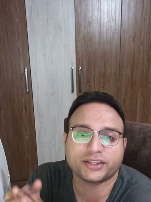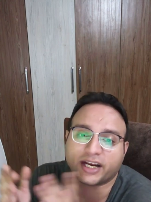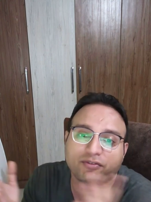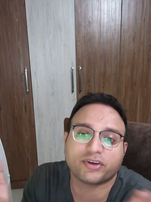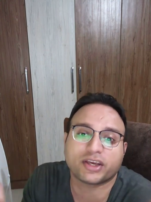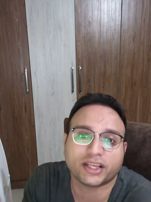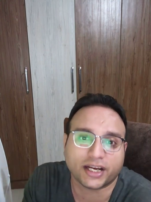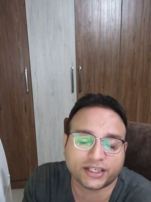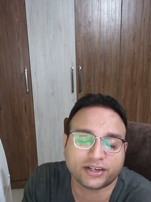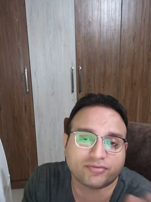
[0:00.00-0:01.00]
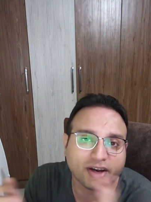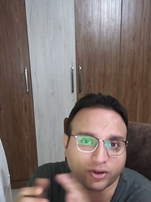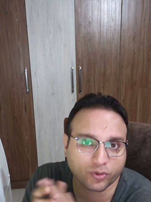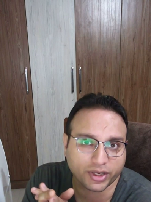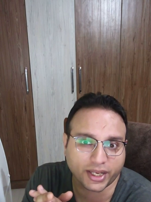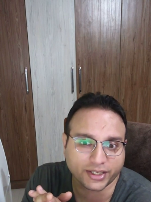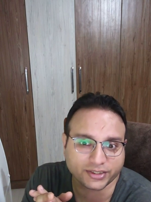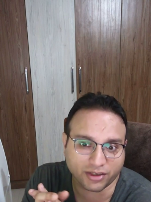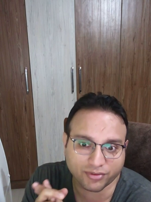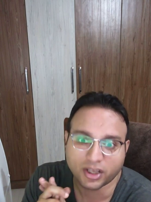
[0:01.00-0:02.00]
that we can get it reflect over here
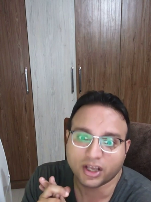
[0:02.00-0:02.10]
itself.